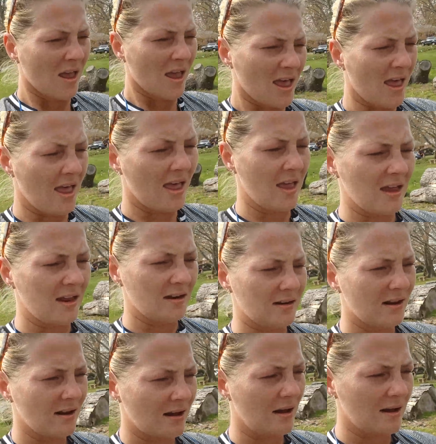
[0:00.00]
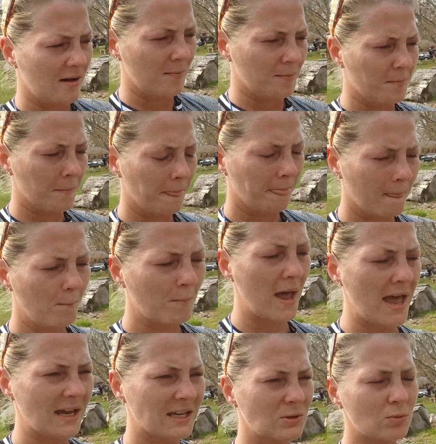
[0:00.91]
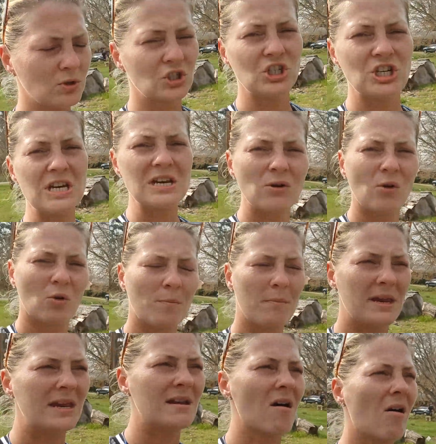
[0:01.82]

And my ex would cheat on me